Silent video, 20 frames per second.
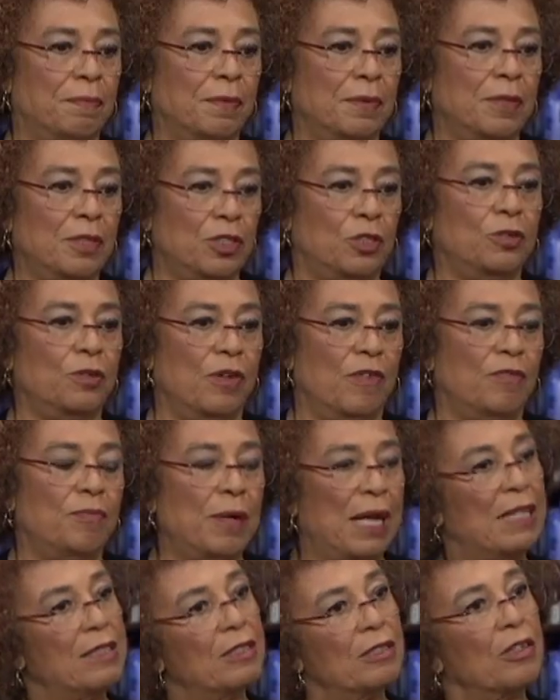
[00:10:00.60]
issue of
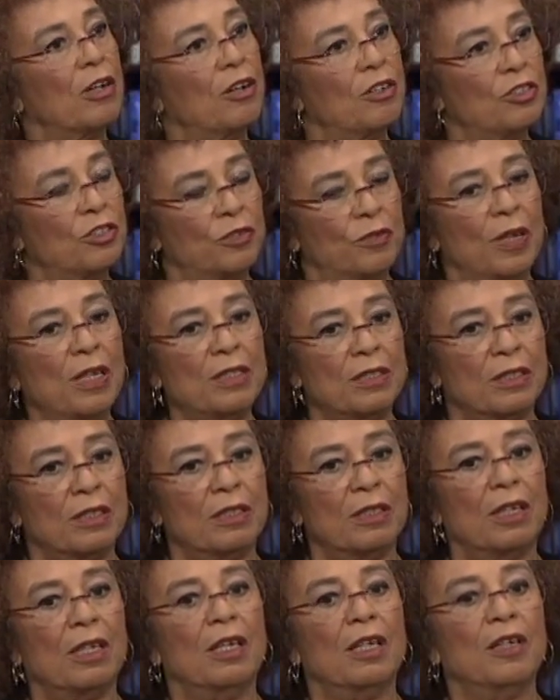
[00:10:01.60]
mass
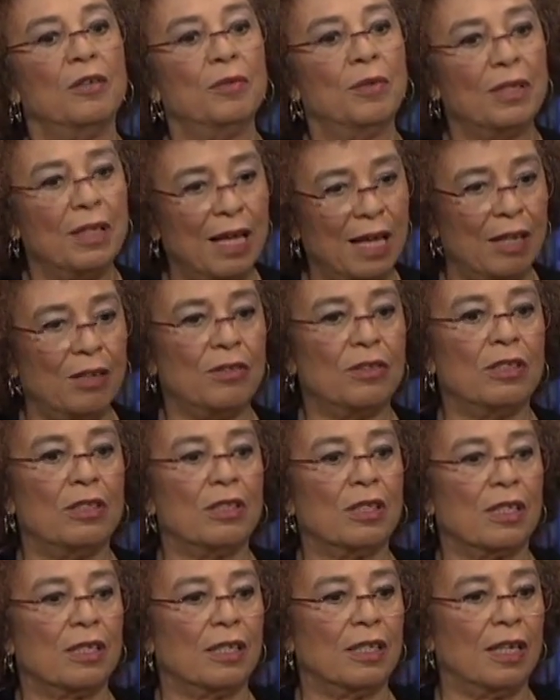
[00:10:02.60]
incarceration without
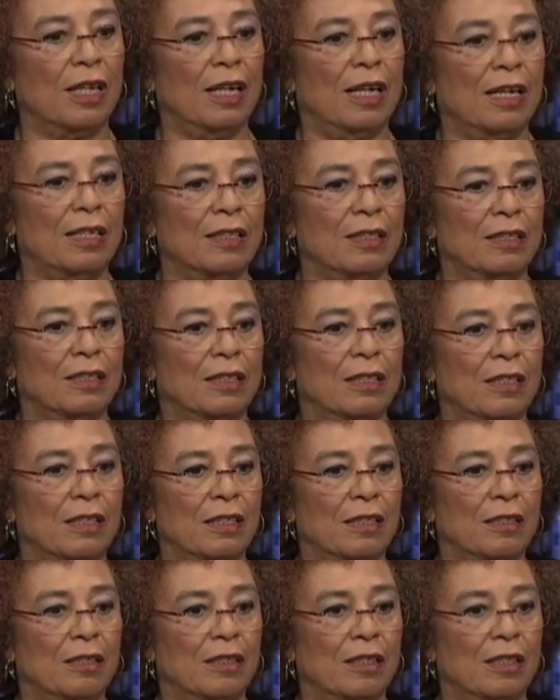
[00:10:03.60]
looking at
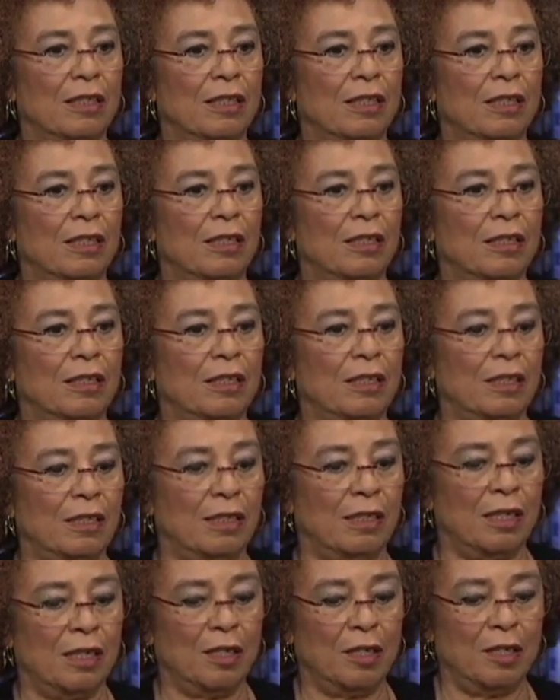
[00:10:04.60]
uh, uh,
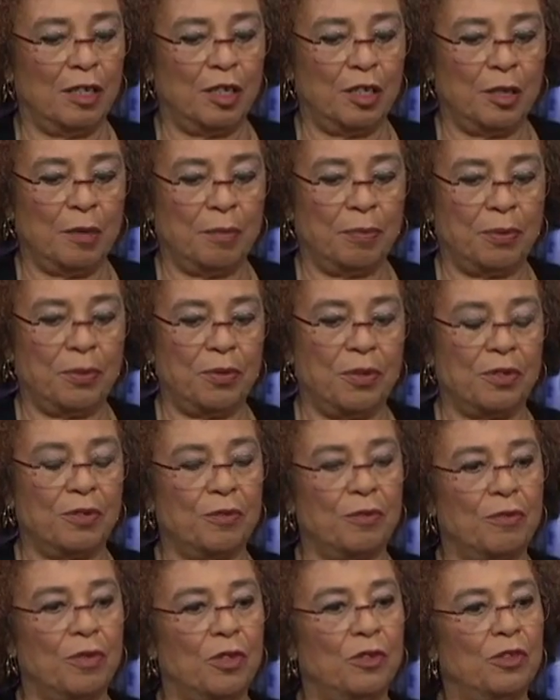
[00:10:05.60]
the
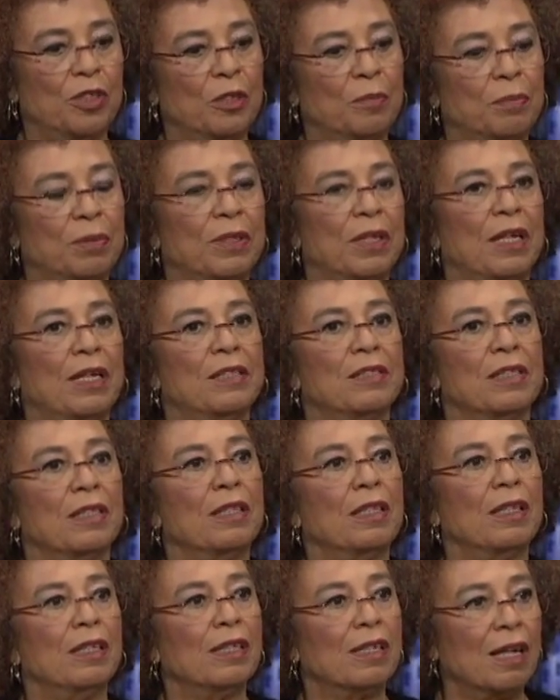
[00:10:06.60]
important role it plays
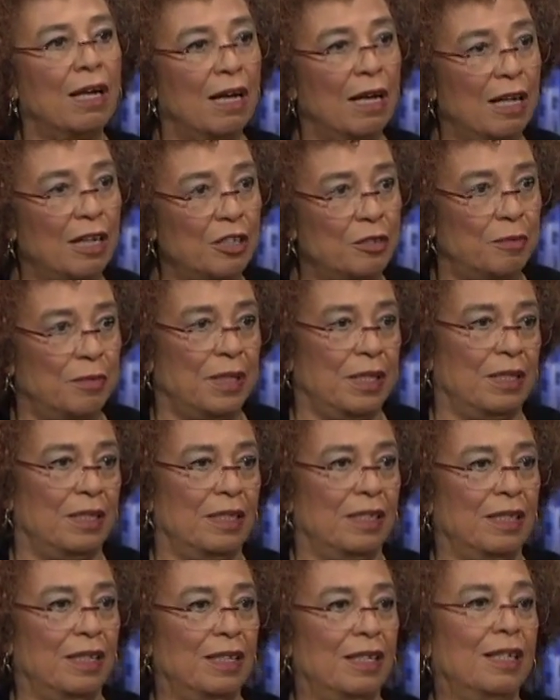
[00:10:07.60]
in the economy.